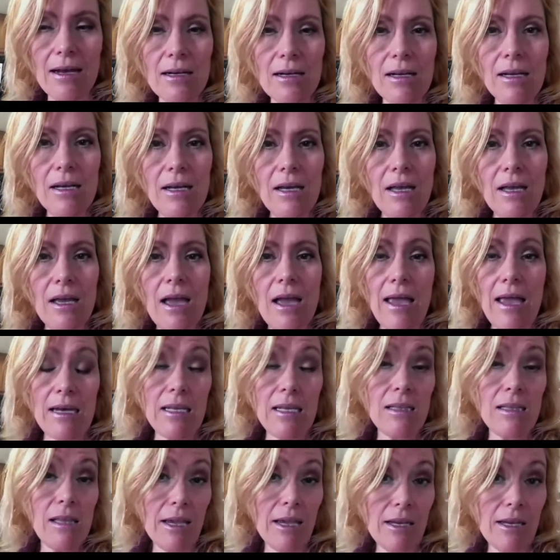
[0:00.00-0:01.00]
And he
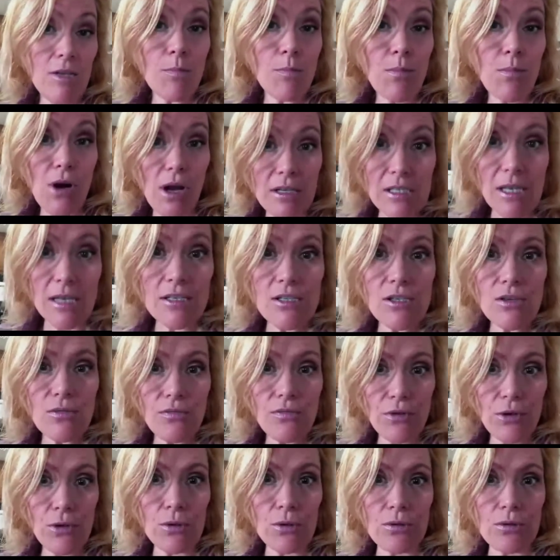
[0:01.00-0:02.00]
liked processed
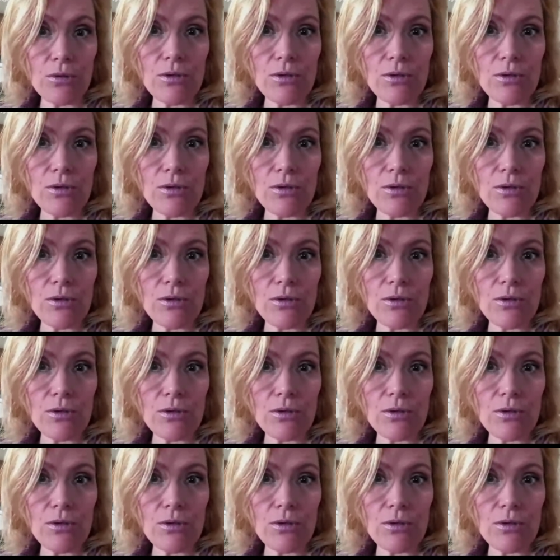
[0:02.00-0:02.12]
foods.